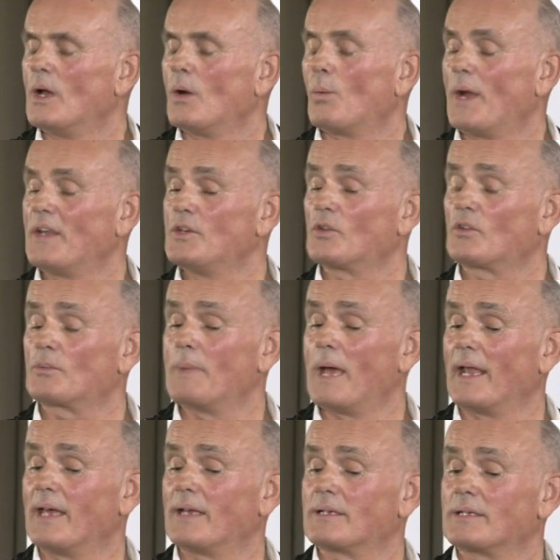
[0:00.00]
when you
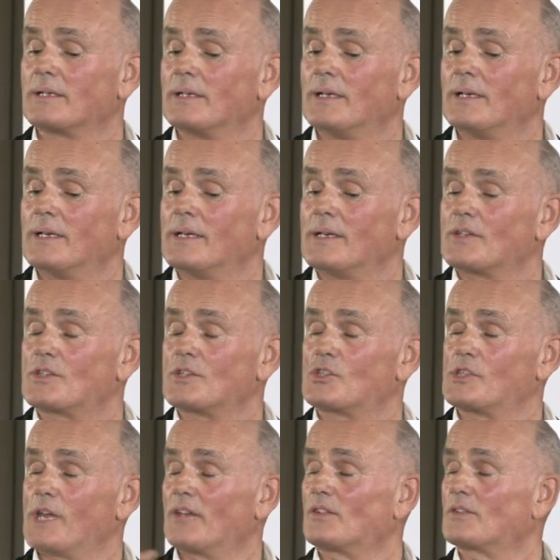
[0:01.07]
smell it,
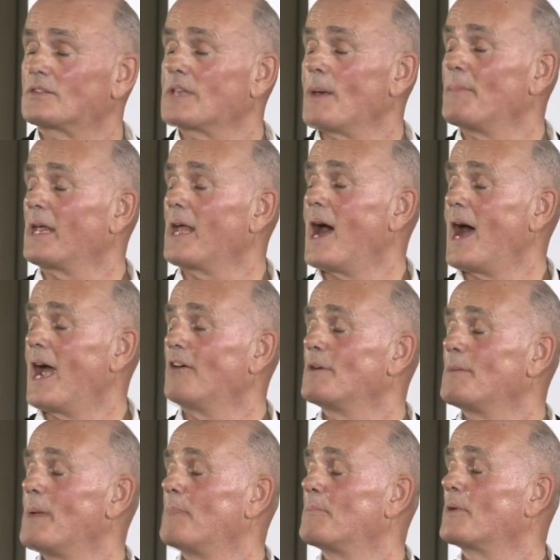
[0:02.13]
suggests something I
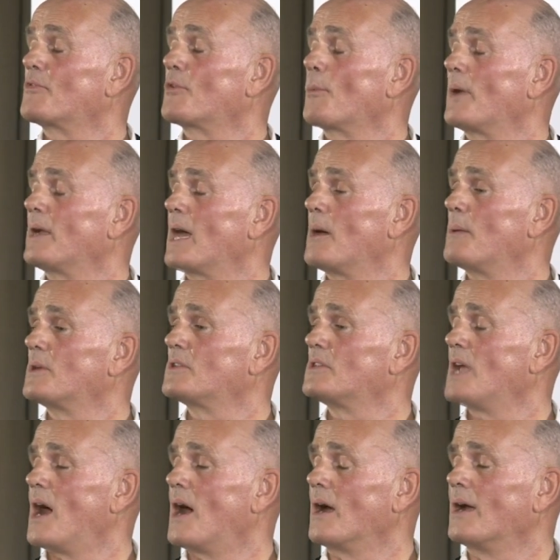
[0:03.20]
remember from when I was
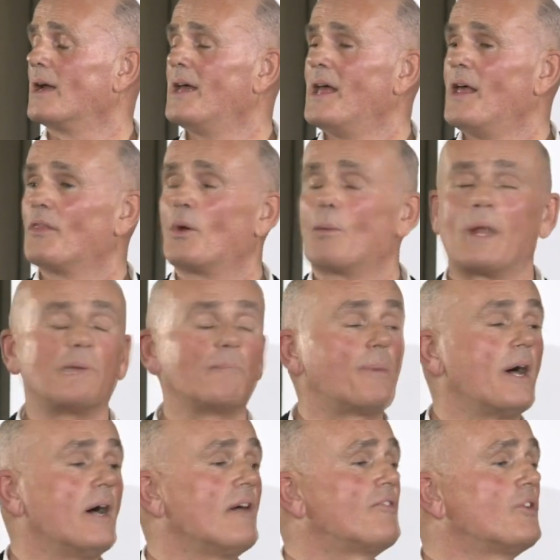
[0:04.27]
young, that when
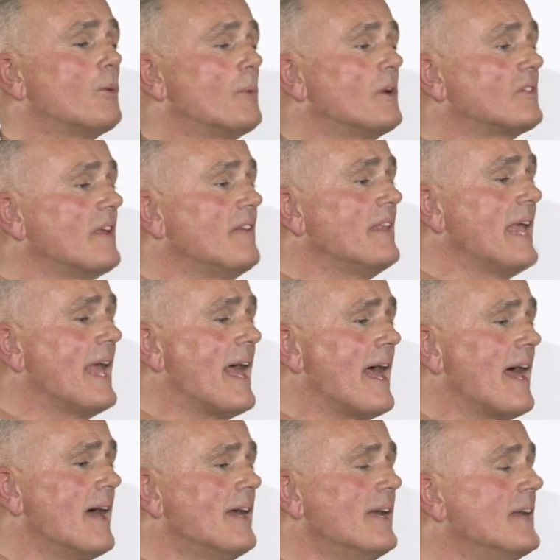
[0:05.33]
perfume was in the
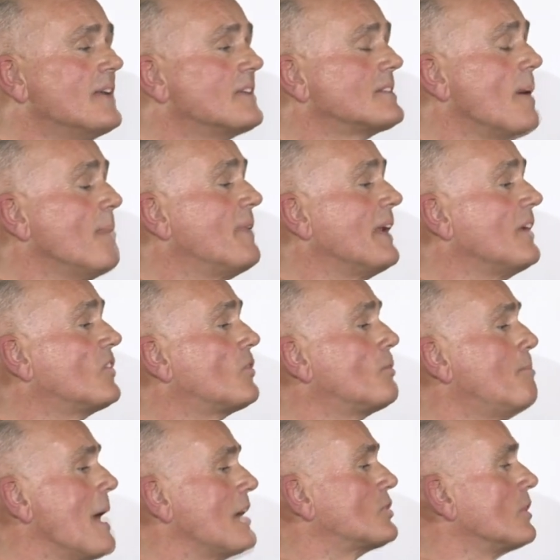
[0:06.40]
air, something
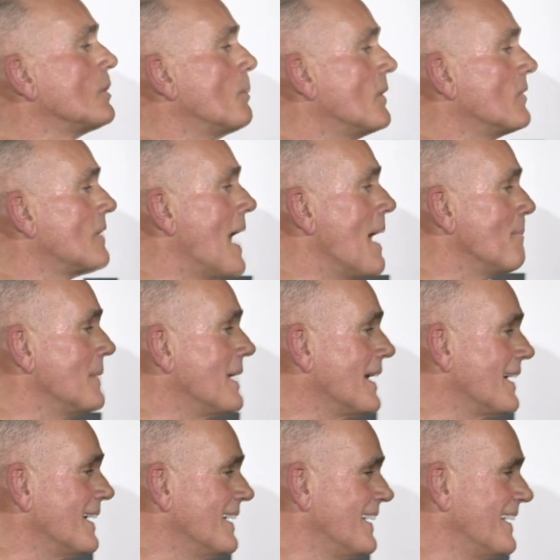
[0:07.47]
special was happening.
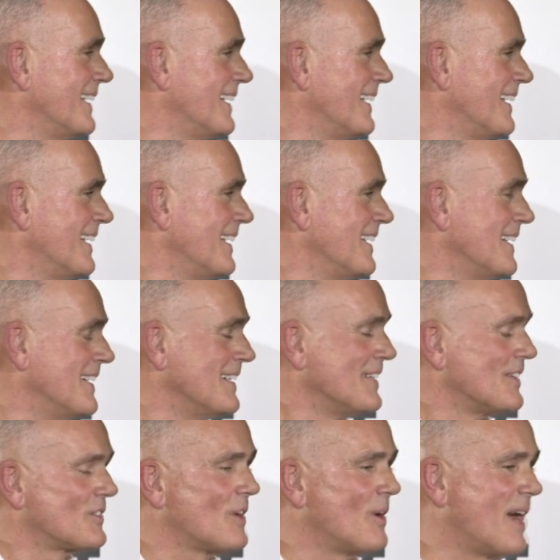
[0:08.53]

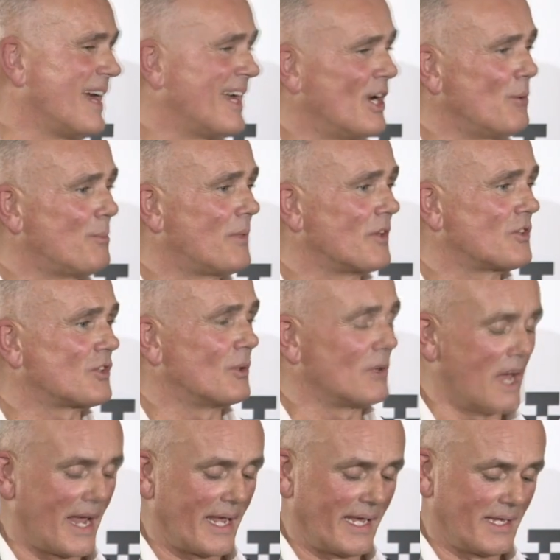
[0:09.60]
So I hope that you
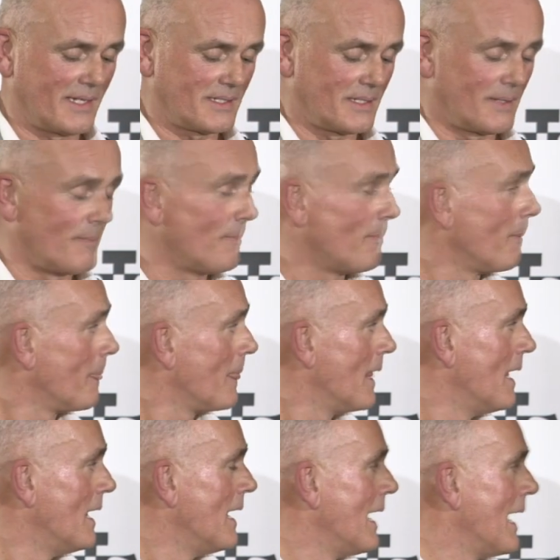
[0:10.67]
like it.
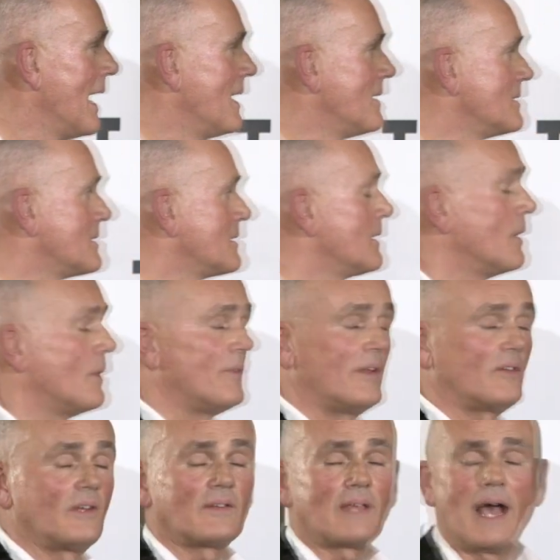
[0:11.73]
And
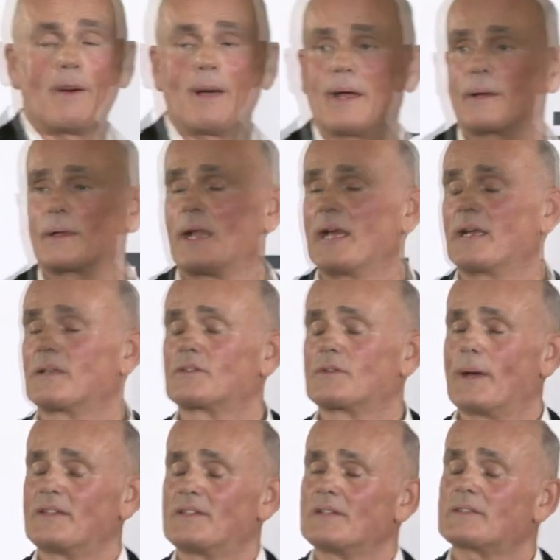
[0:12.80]
this is how I would like, so
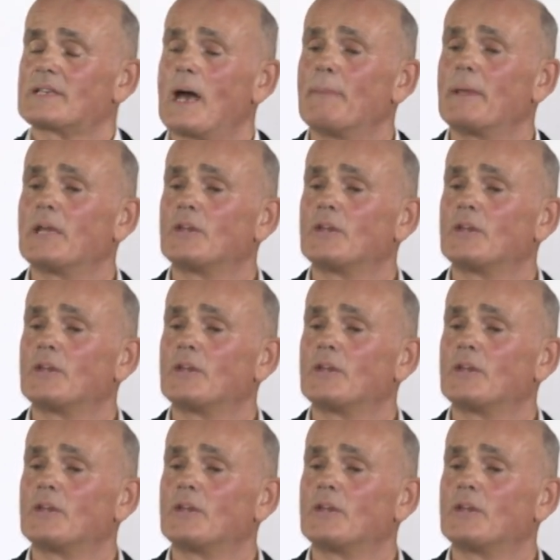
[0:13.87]
as it's coming